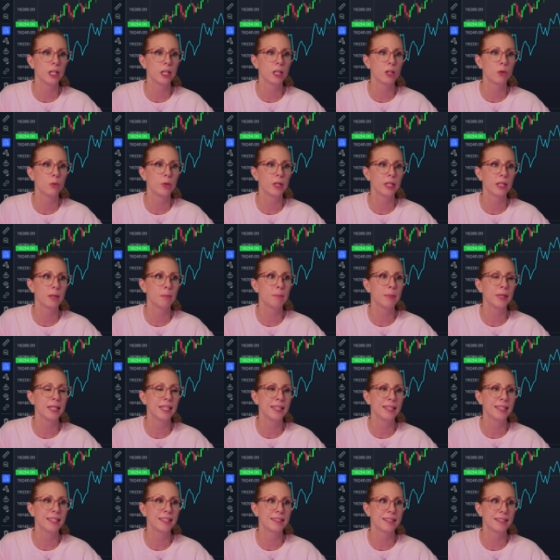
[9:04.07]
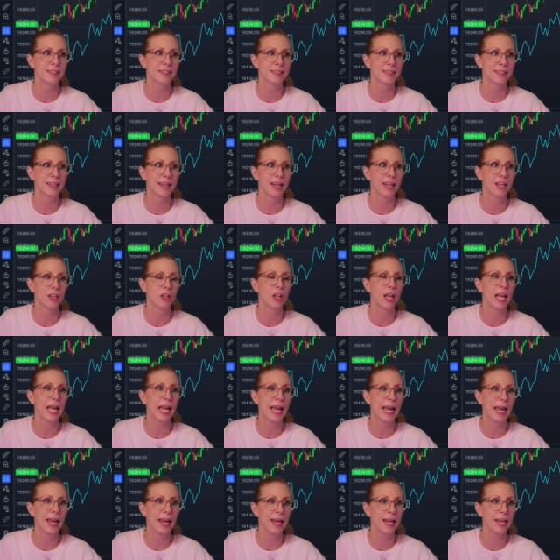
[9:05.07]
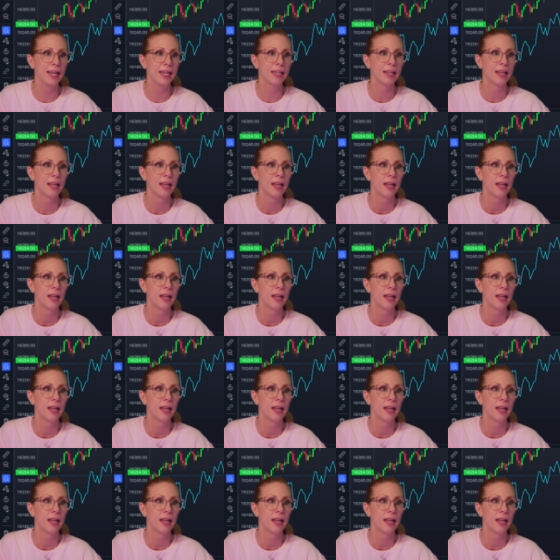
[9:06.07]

We can pin it to scale A,